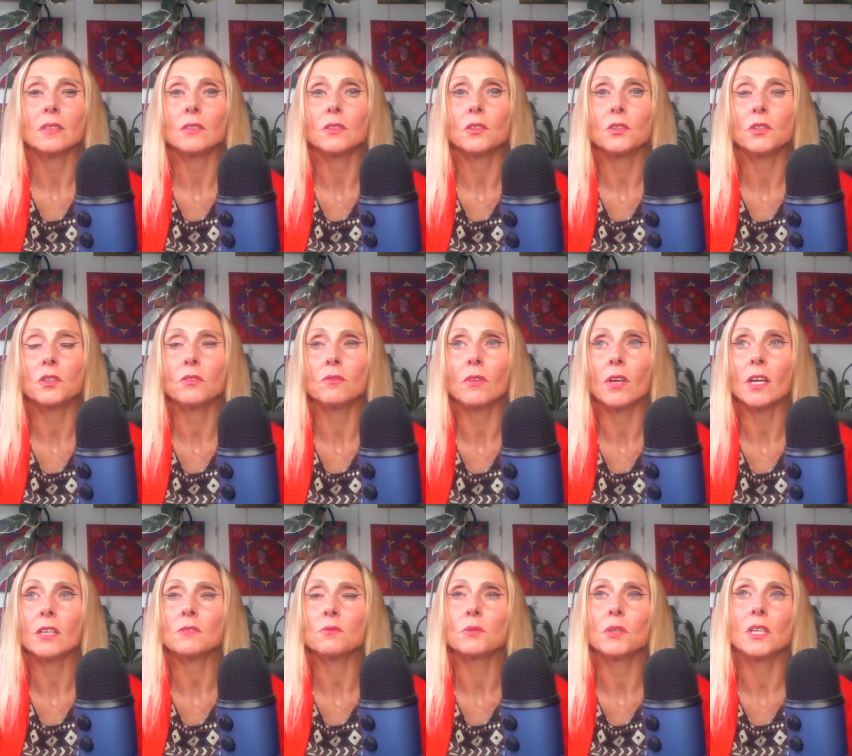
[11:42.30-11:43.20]
you're
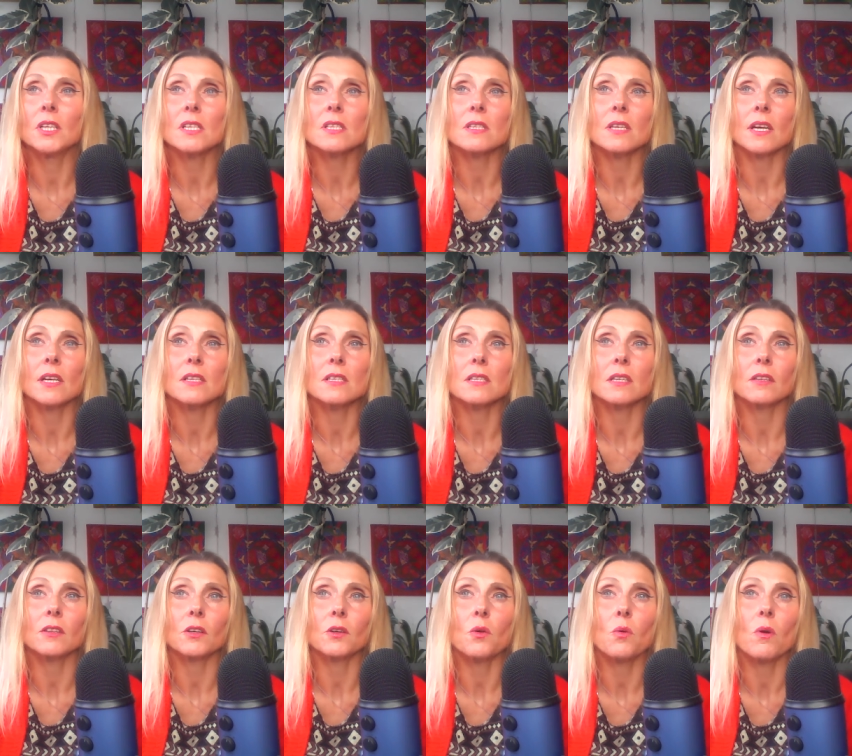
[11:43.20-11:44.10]
not really
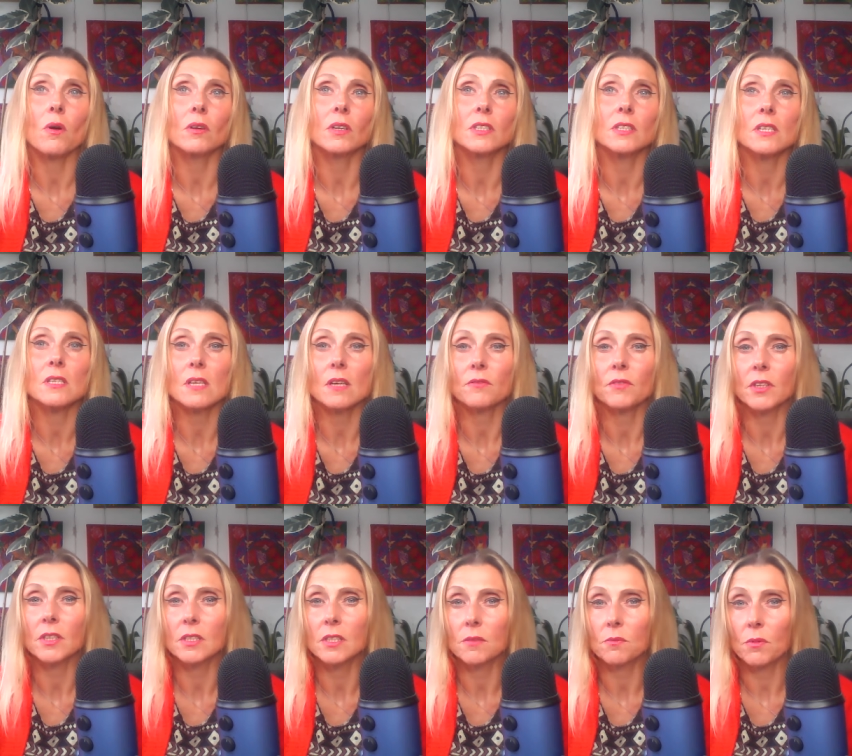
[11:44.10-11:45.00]
sensing the quality,
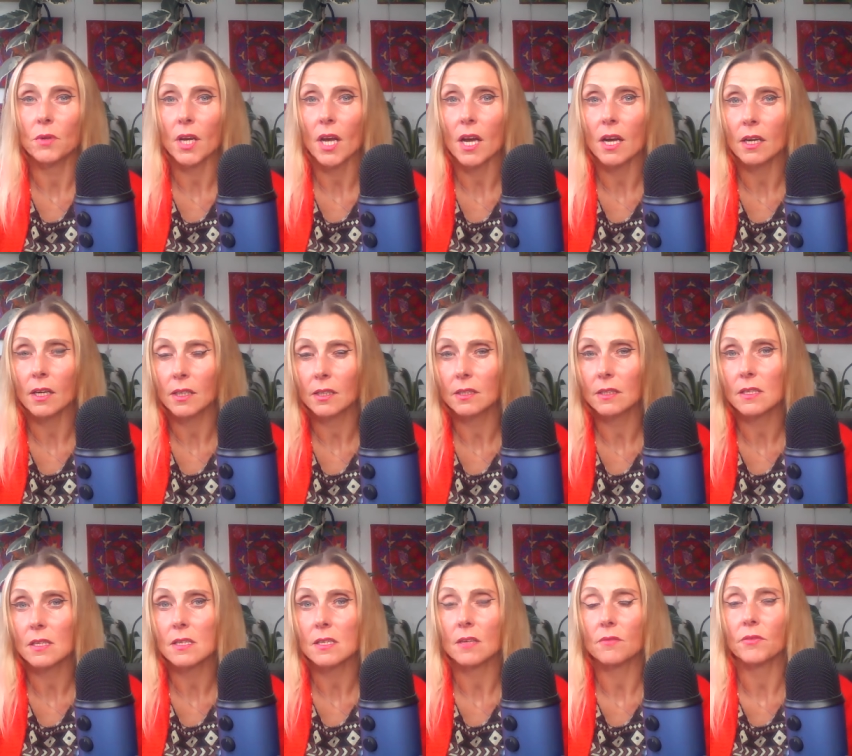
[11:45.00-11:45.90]
something deep behind
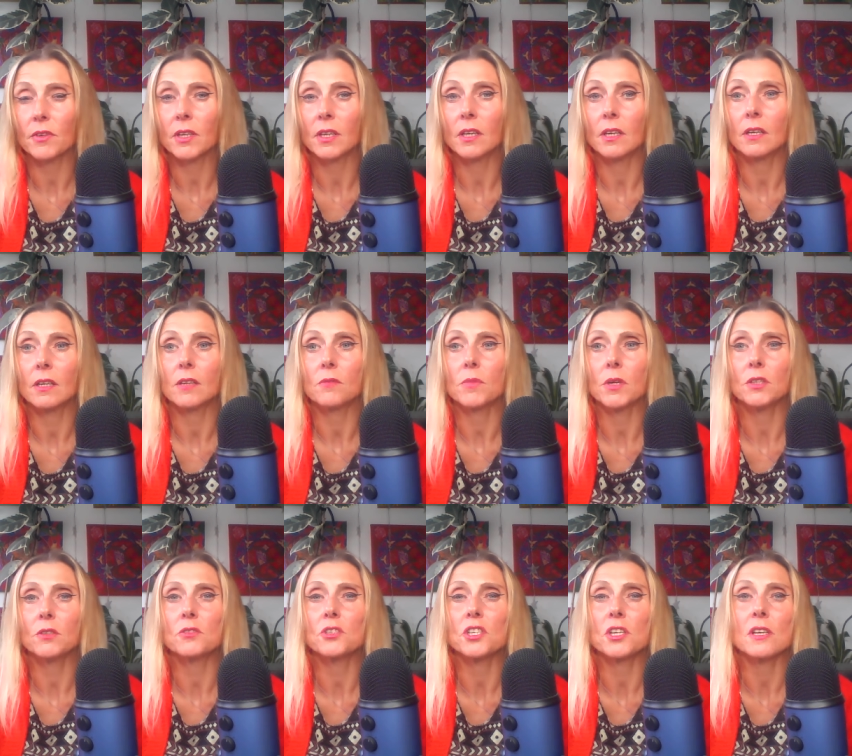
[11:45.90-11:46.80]
it, something healing,
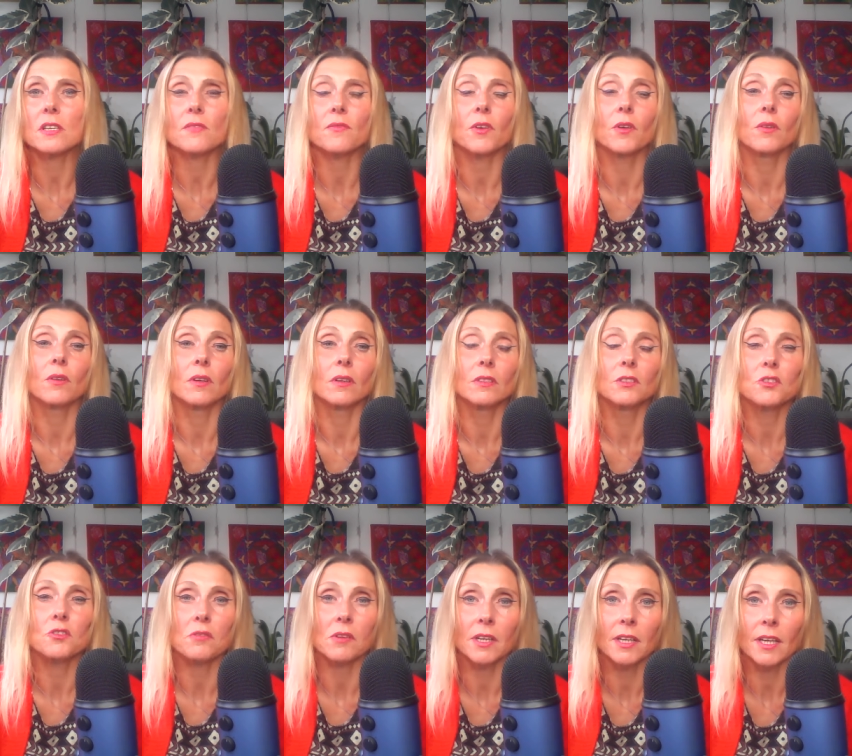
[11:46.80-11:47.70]
but you just feel good
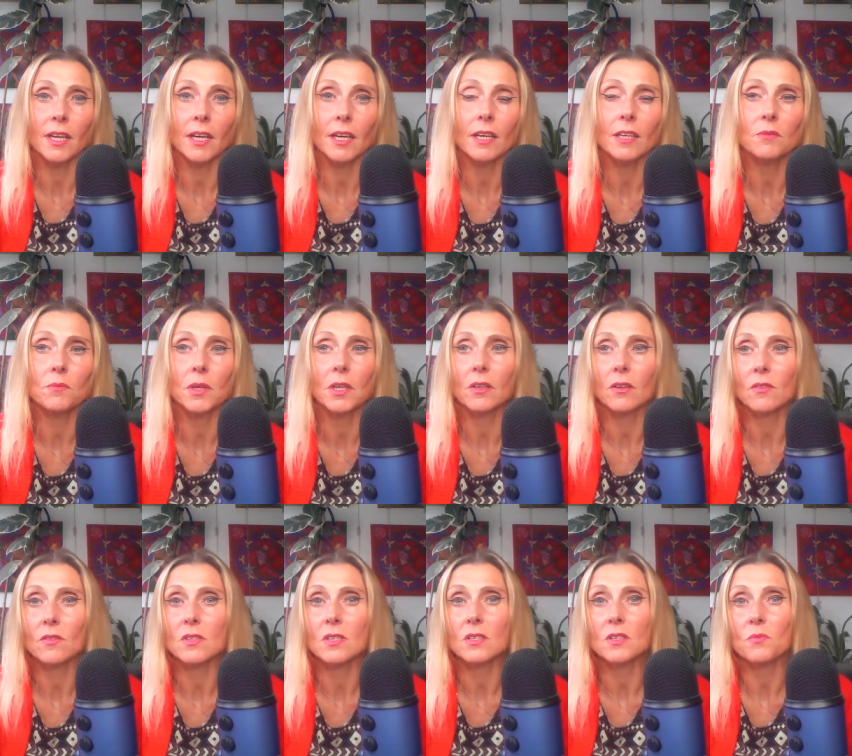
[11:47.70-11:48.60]
drinking it
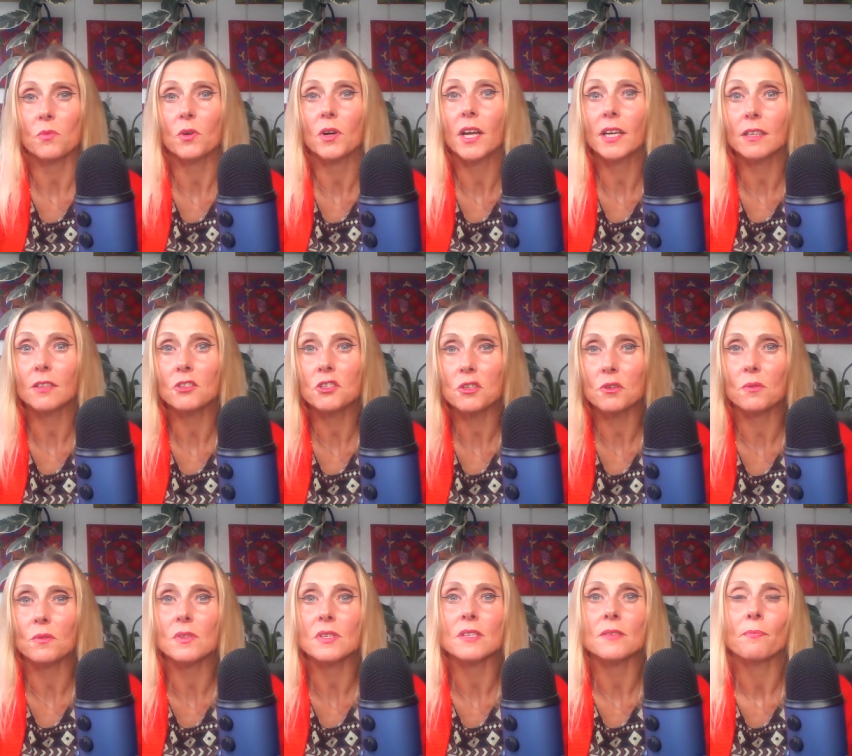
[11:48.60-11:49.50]
because it's more like a
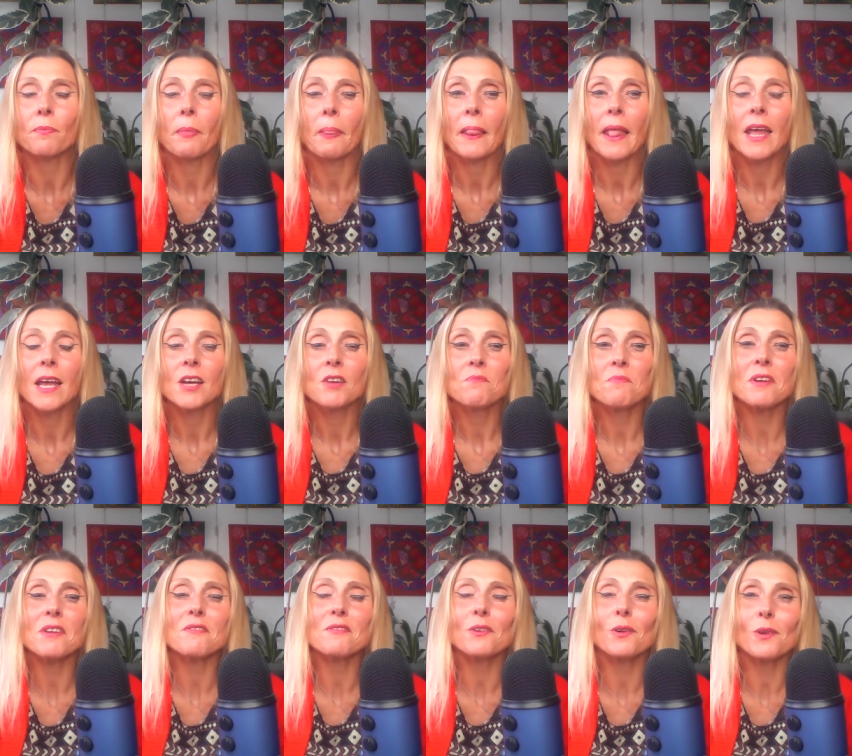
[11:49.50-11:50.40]
juice.
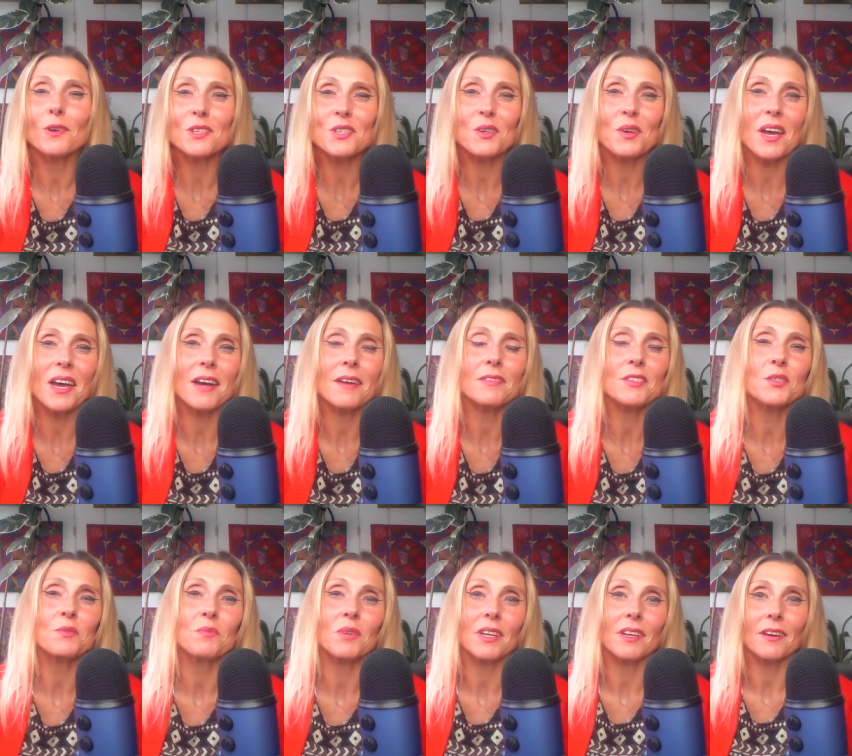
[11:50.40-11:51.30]
But of course, you have
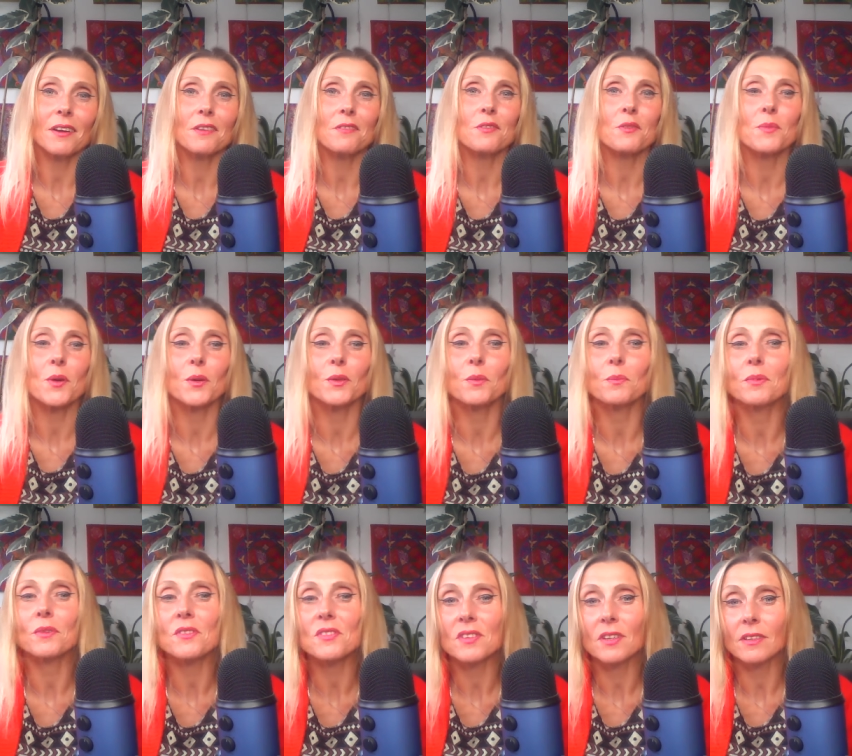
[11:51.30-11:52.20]
to be careful about the
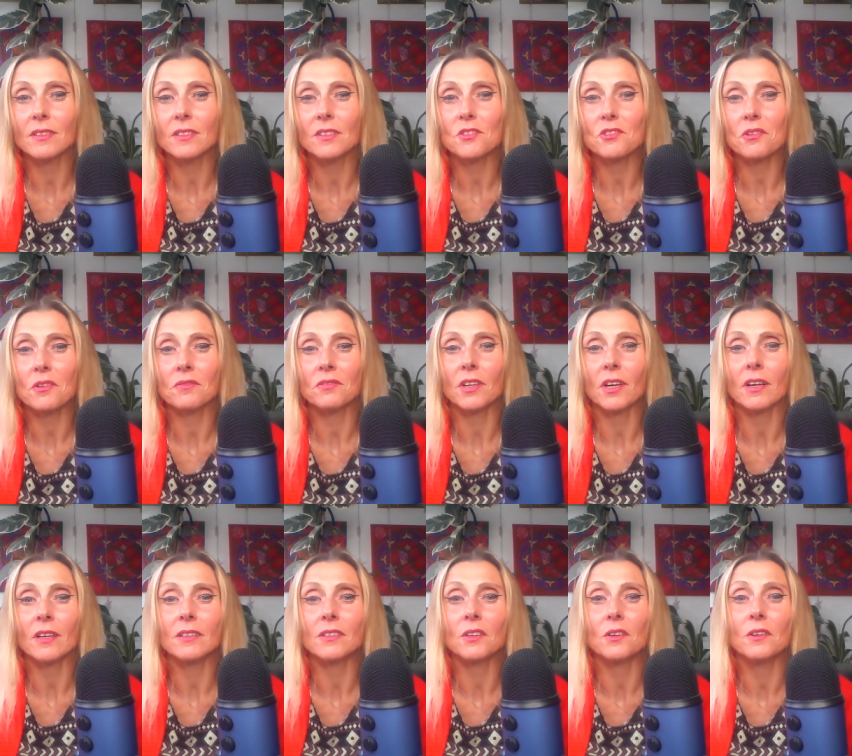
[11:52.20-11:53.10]
percentage of the
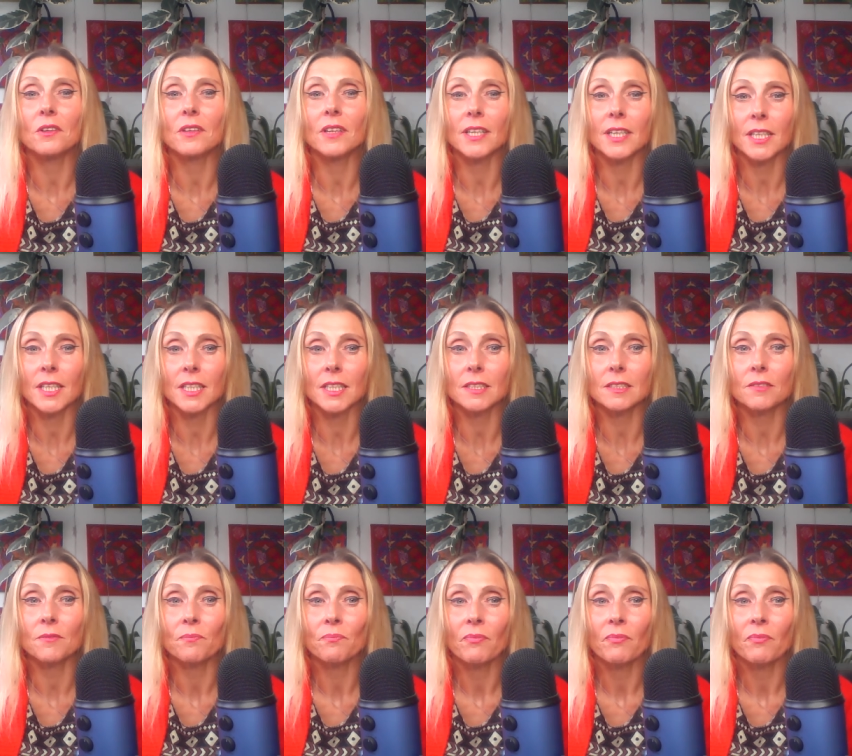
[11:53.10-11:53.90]
alcohol in it.